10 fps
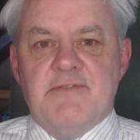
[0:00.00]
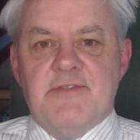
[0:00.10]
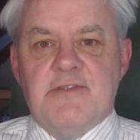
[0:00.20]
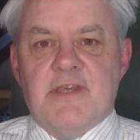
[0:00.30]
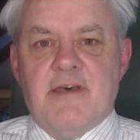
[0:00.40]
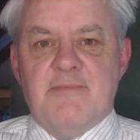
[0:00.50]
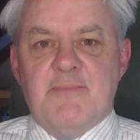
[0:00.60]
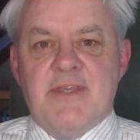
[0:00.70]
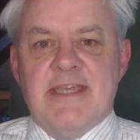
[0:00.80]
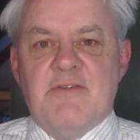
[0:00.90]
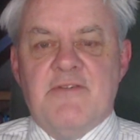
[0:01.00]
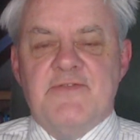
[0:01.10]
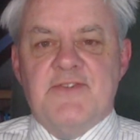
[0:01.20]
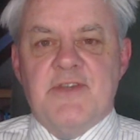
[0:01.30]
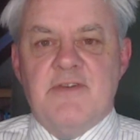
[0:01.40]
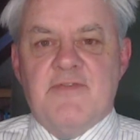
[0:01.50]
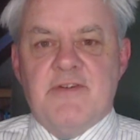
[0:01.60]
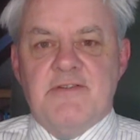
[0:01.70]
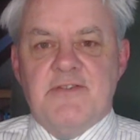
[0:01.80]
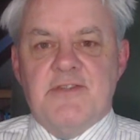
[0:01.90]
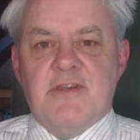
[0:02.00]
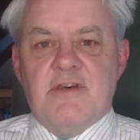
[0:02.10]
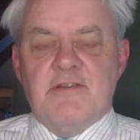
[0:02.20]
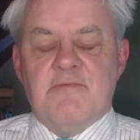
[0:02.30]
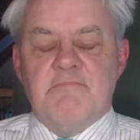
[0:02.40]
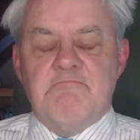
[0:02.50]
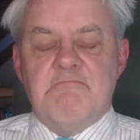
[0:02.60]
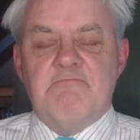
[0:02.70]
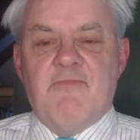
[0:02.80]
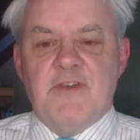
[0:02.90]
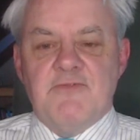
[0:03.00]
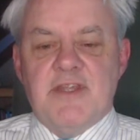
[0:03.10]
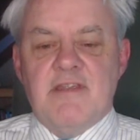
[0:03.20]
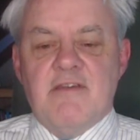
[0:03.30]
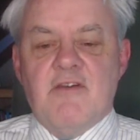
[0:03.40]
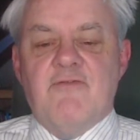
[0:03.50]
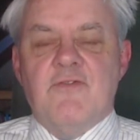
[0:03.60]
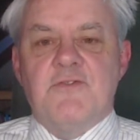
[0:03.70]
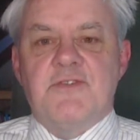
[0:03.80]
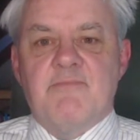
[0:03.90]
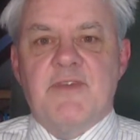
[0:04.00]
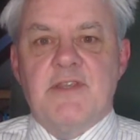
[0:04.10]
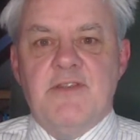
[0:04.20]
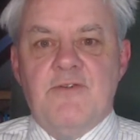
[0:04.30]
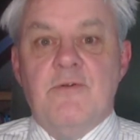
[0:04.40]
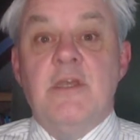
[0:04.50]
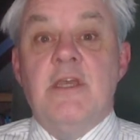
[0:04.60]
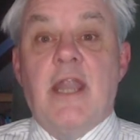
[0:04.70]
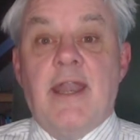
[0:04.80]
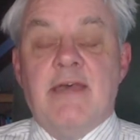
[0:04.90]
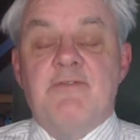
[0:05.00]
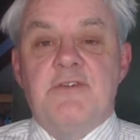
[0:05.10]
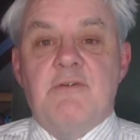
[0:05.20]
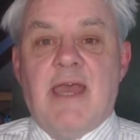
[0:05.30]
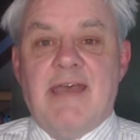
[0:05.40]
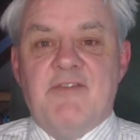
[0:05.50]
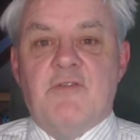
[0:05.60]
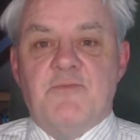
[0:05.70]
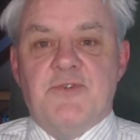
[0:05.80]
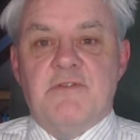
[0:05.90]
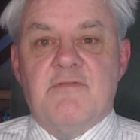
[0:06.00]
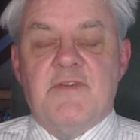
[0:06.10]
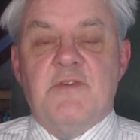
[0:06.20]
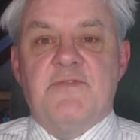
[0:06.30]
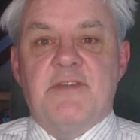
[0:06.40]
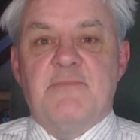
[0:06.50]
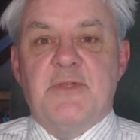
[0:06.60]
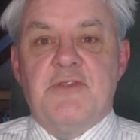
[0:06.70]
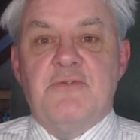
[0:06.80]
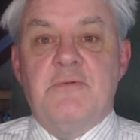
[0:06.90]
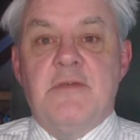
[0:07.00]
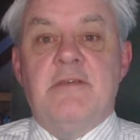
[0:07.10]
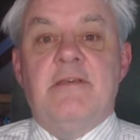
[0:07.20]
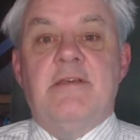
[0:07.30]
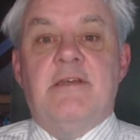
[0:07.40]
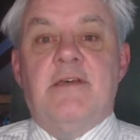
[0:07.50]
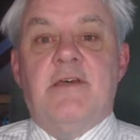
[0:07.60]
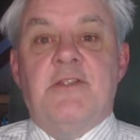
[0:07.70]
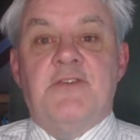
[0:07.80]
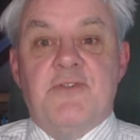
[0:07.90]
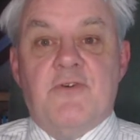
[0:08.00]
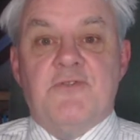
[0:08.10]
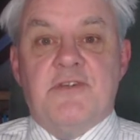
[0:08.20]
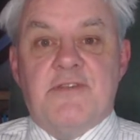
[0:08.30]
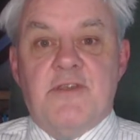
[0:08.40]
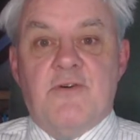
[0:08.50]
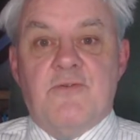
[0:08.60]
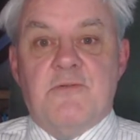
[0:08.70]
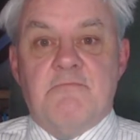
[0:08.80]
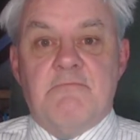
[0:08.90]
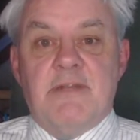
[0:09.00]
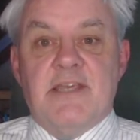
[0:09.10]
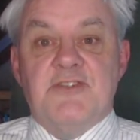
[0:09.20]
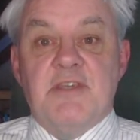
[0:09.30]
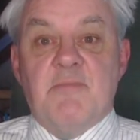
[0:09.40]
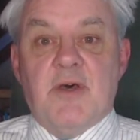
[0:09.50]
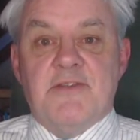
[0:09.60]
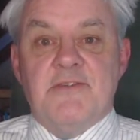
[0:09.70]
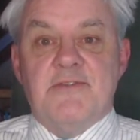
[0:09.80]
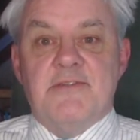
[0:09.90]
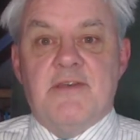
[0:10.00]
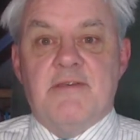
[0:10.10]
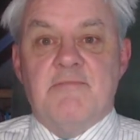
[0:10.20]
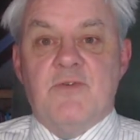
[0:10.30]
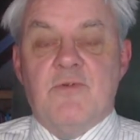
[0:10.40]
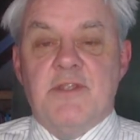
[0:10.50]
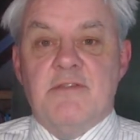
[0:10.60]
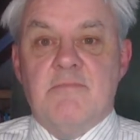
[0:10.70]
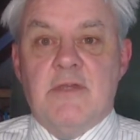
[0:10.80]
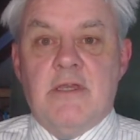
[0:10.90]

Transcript: is the time to get off the sofa and start voting for something new. Now that you have an option to vote for something new, and it's not just the old legacy parties, as I'm calling them,